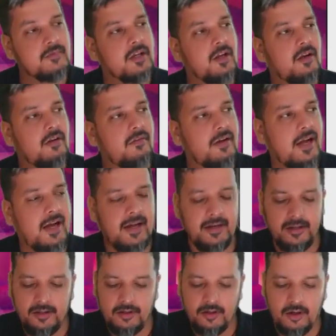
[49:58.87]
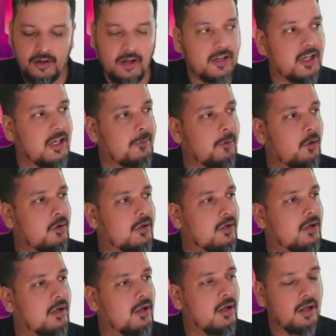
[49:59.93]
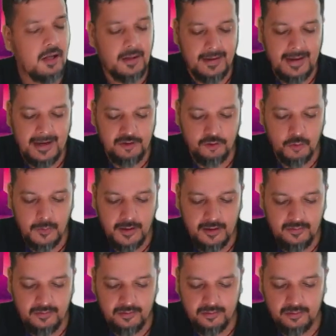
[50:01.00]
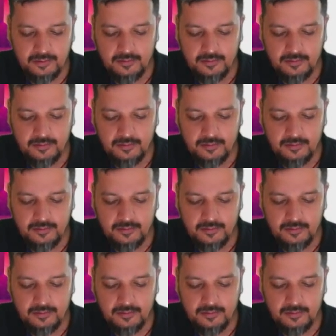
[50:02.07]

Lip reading: where you are talking about cashew nuts,